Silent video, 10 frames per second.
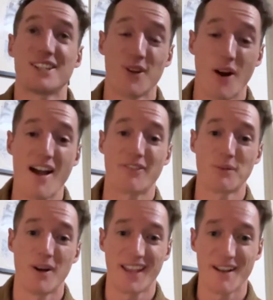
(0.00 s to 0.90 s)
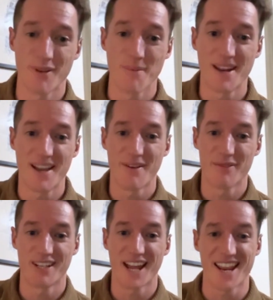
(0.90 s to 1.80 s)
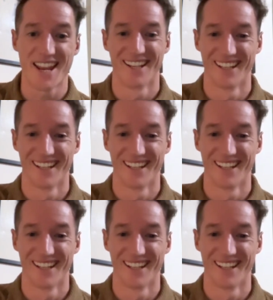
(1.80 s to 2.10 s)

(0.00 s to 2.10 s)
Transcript: to not have to work every minute of every day.